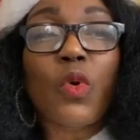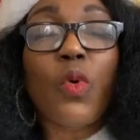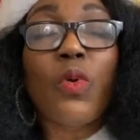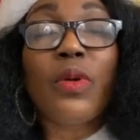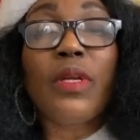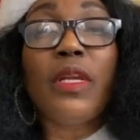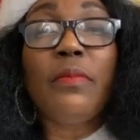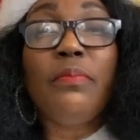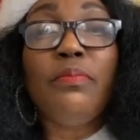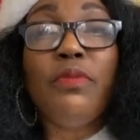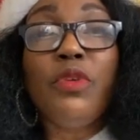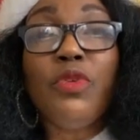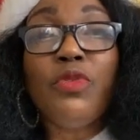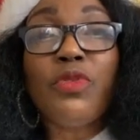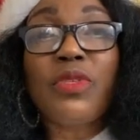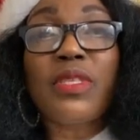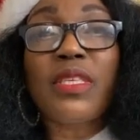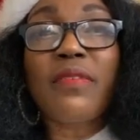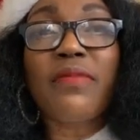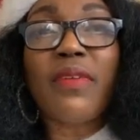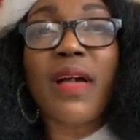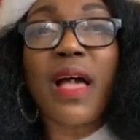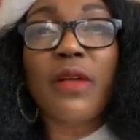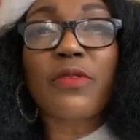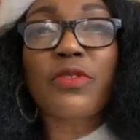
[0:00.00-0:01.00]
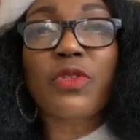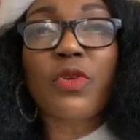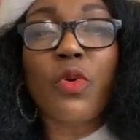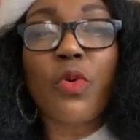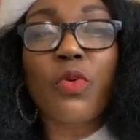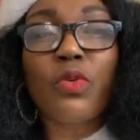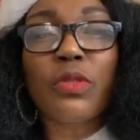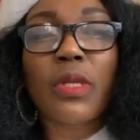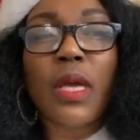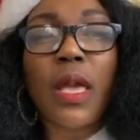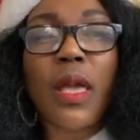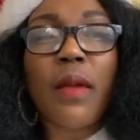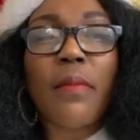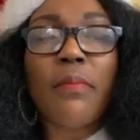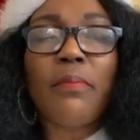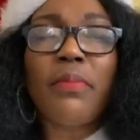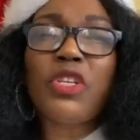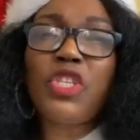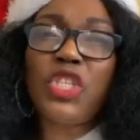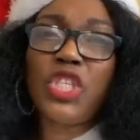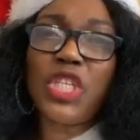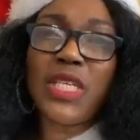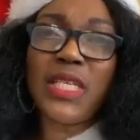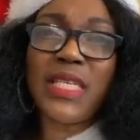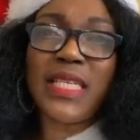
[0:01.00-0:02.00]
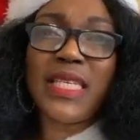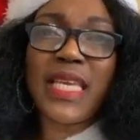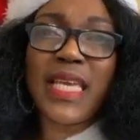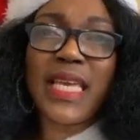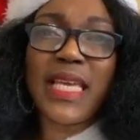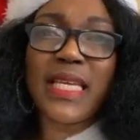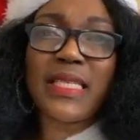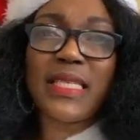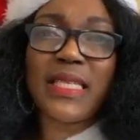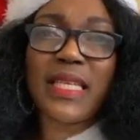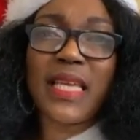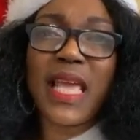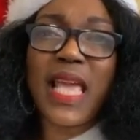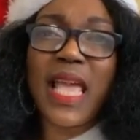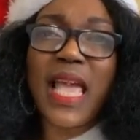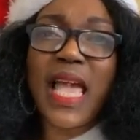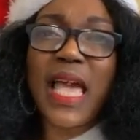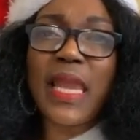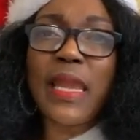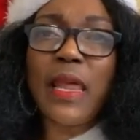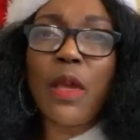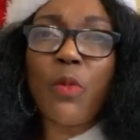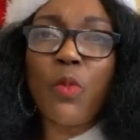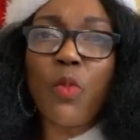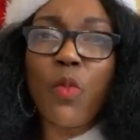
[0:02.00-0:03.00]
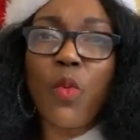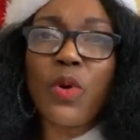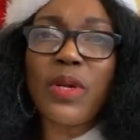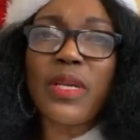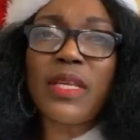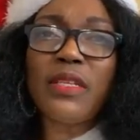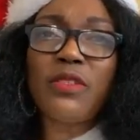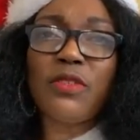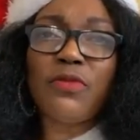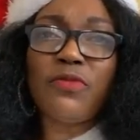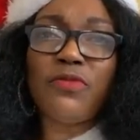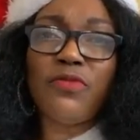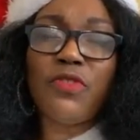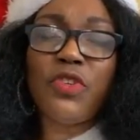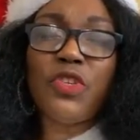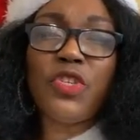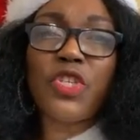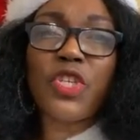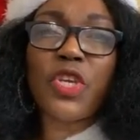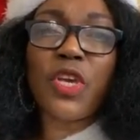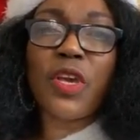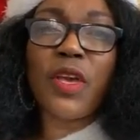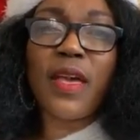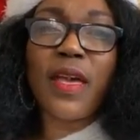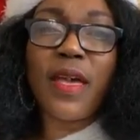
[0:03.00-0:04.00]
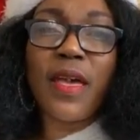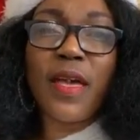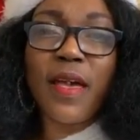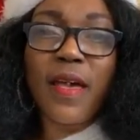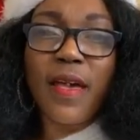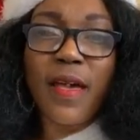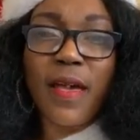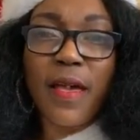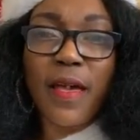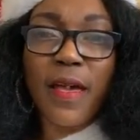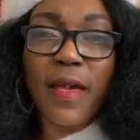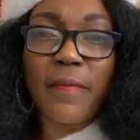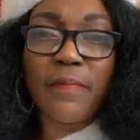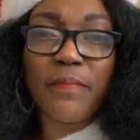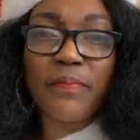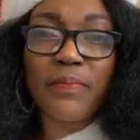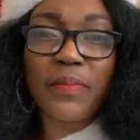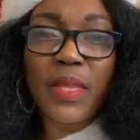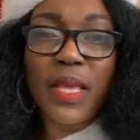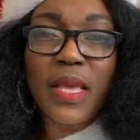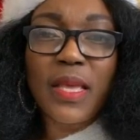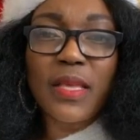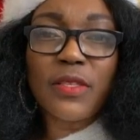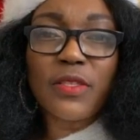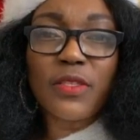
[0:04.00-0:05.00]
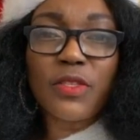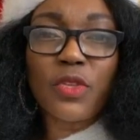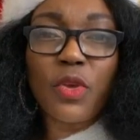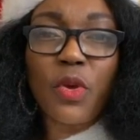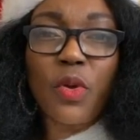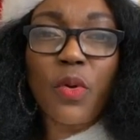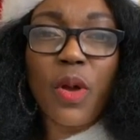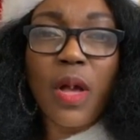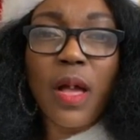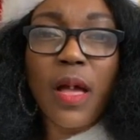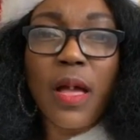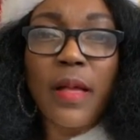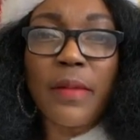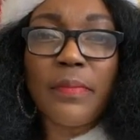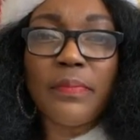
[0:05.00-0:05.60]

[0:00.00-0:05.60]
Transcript: or an abusive household, but she did. And I wanted to feature her. So,